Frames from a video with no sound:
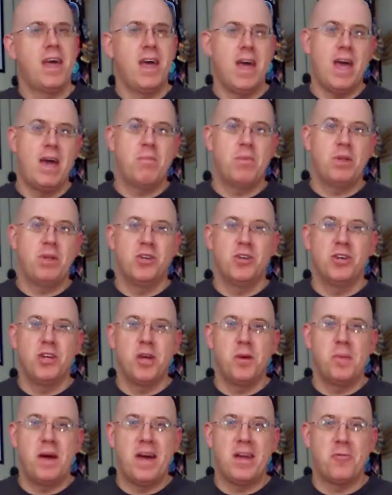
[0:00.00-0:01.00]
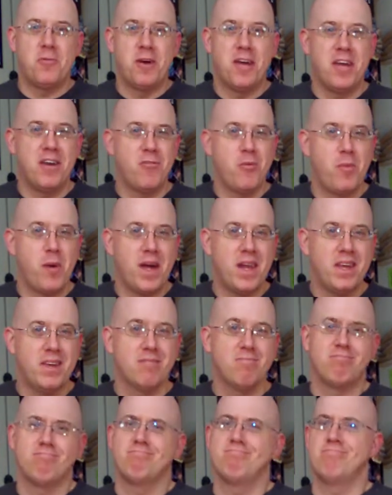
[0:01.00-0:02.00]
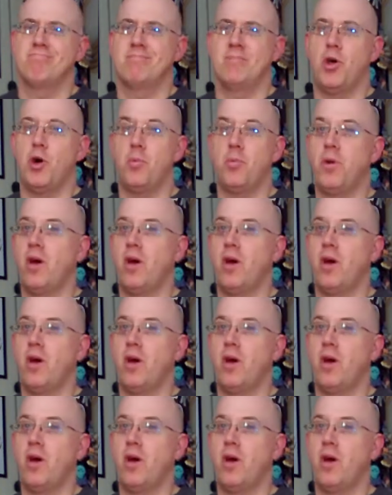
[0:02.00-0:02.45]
Happy New Year, by the way, everybody. Hope